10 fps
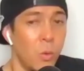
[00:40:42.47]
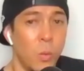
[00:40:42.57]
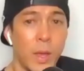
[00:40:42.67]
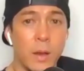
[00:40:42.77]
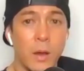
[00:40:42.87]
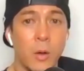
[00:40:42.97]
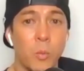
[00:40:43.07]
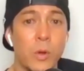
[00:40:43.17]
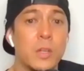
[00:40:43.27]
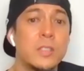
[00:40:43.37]
when
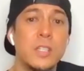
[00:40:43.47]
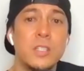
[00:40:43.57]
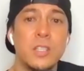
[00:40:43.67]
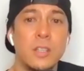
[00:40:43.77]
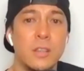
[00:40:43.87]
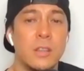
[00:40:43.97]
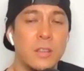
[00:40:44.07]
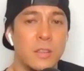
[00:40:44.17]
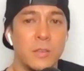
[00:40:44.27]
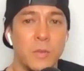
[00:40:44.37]
we're teaching,
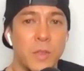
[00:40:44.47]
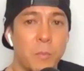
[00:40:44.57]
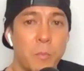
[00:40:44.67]
the